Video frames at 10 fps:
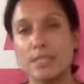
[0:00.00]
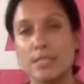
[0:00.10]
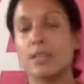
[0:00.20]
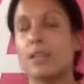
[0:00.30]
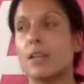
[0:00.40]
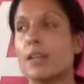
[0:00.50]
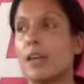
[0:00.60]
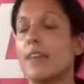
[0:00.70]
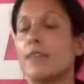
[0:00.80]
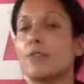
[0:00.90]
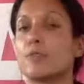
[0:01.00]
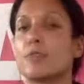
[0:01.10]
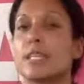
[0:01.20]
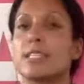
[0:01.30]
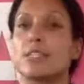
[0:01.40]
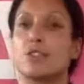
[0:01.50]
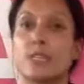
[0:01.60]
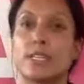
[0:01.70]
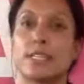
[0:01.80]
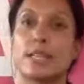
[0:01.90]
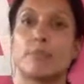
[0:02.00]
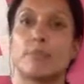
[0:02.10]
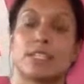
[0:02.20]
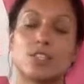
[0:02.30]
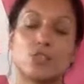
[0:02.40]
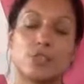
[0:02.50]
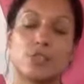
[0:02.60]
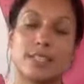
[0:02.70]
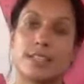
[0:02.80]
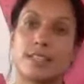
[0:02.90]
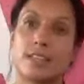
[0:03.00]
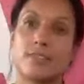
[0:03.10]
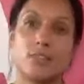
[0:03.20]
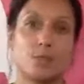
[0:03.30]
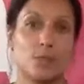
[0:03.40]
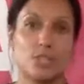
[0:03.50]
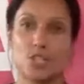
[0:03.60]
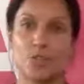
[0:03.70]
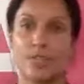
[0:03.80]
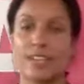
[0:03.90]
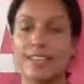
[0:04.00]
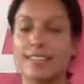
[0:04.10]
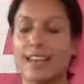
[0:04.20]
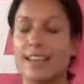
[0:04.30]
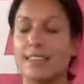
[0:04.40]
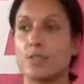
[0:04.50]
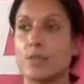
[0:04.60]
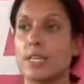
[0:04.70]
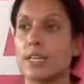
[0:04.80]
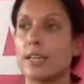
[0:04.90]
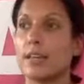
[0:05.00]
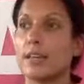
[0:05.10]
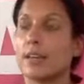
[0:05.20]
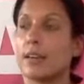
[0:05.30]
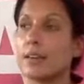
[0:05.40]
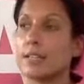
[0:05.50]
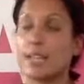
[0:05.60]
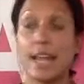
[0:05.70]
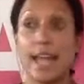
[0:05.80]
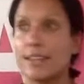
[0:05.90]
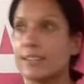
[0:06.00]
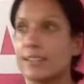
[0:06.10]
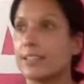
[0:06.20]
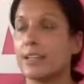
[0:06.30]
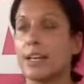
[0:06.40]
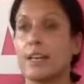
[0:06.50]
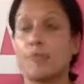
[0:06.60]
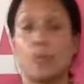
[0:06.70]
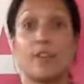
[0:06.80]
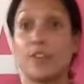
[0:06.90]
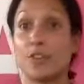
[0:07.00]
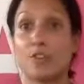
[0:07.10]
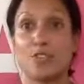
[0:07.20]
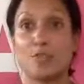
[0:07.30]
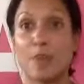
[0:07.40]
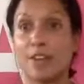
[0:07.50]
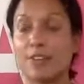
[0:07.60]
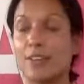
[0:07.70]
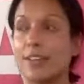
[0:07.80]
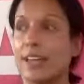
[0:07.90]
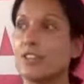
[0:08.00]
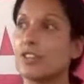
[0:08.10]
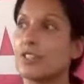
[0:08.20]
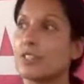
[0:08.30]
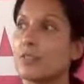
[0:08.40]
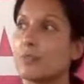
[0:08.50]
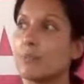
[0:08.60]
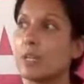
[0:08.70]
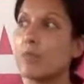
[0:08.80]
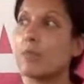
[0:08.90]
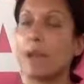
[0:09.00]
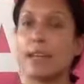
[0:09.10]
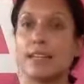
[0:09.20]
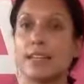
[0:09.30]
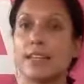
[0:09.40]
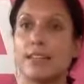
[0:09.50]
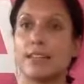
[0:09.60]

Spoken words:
ease and peace and those pleasantries, that pleasantry list, if you wish to create that this week, today, whenever you're inspired, and just be reminded